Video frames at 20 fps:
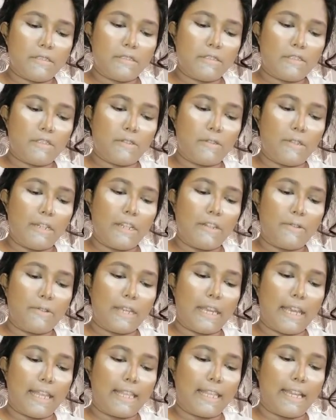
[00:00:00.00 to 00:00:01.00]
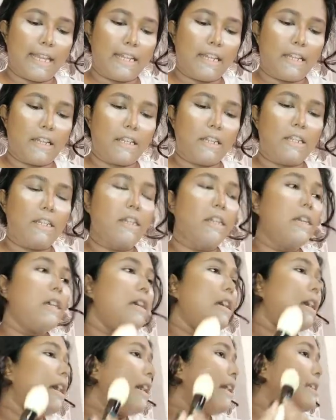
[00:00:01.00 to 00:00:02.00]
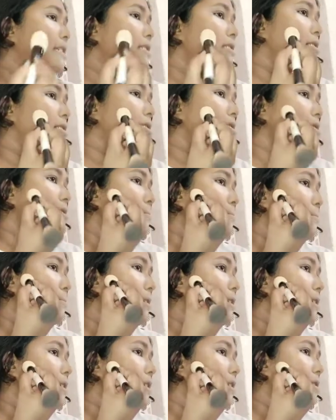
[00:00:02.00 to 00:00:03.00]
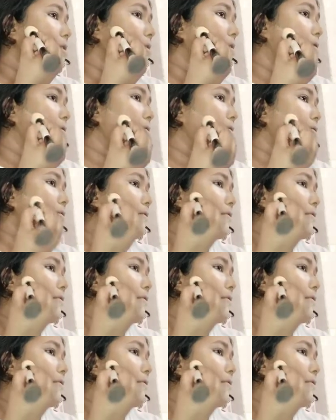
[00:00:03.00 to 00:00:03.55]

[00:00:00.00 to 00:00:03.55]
So you need to get that done. And just a bit of